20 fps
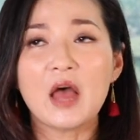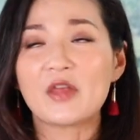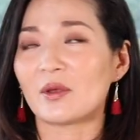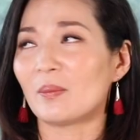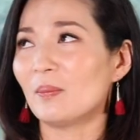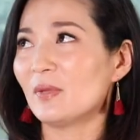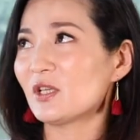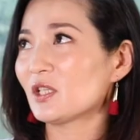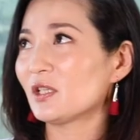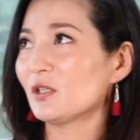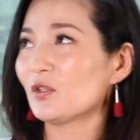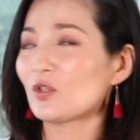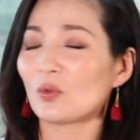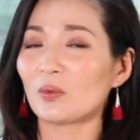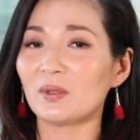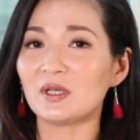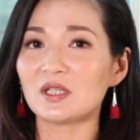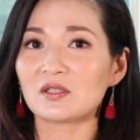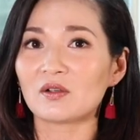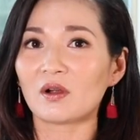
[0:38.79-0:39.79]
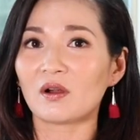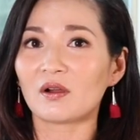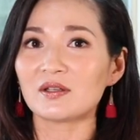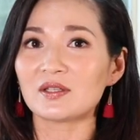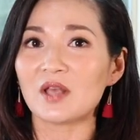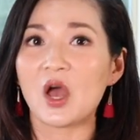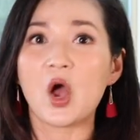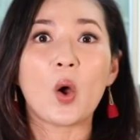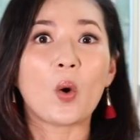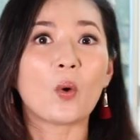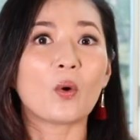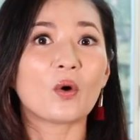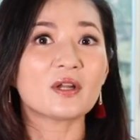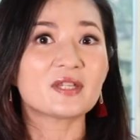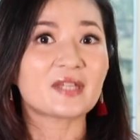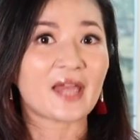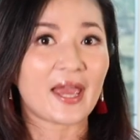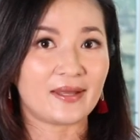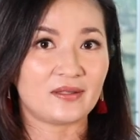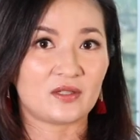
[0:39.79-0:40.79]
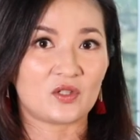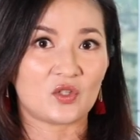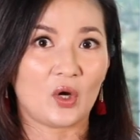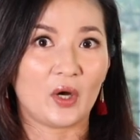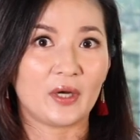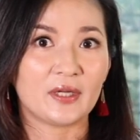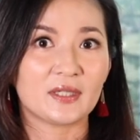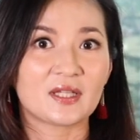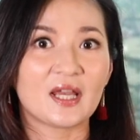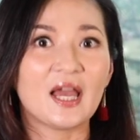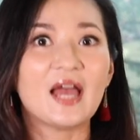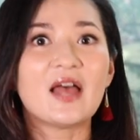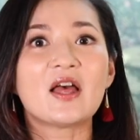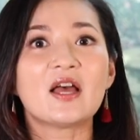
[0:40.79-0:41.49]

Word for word: the Michelin's 3 stars or 10 stars.